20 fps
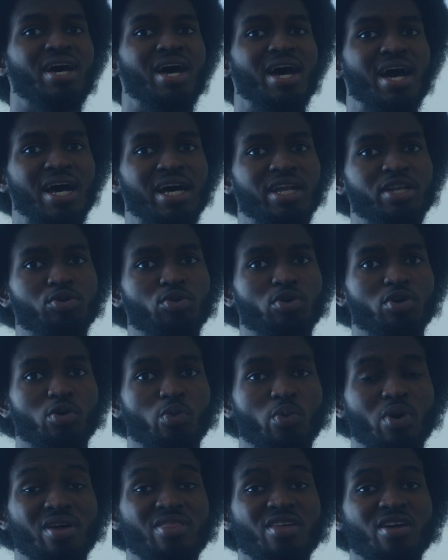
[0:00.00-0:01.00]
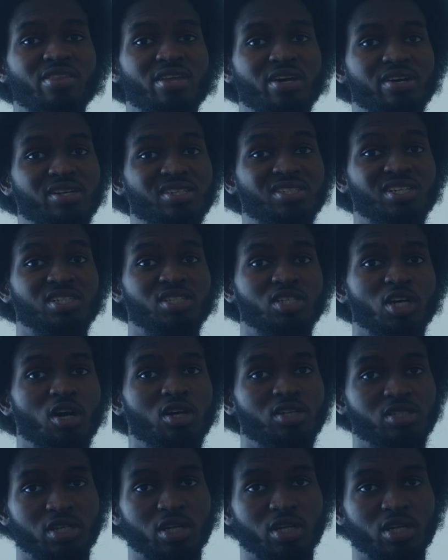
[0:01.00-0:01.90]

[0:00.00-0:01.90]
and you're aware that there is a charge